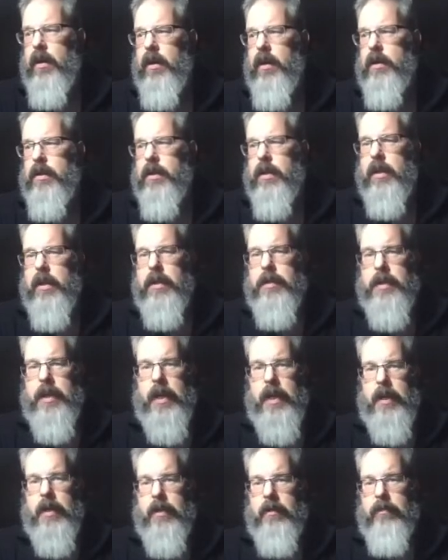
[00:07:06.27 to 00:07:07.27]
It's going to
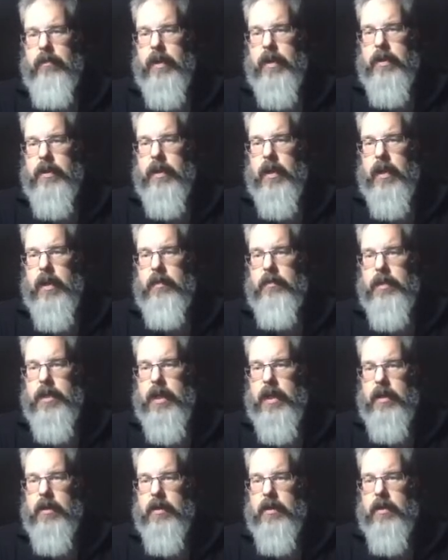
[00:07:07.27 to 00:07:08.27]
take an event
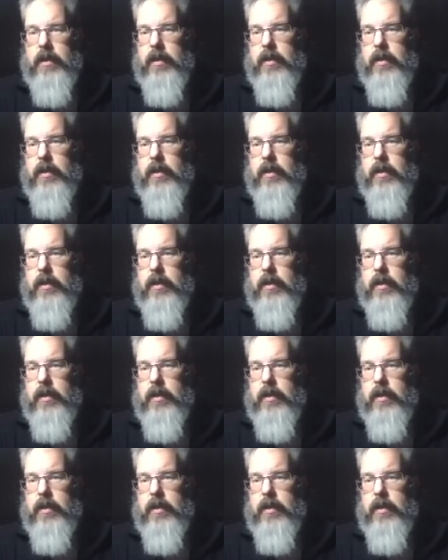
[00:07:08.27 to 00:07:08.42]
object.